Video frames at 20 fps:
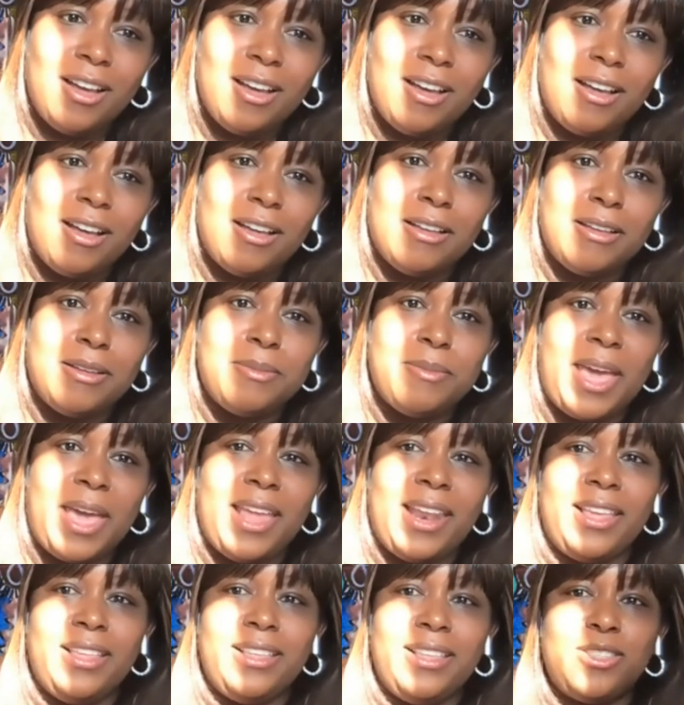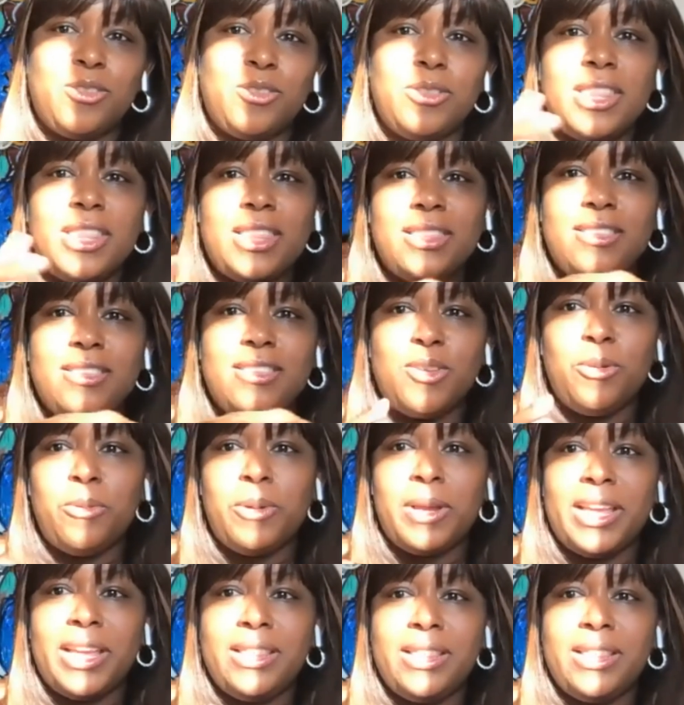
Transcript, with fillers: Um, and I so so when I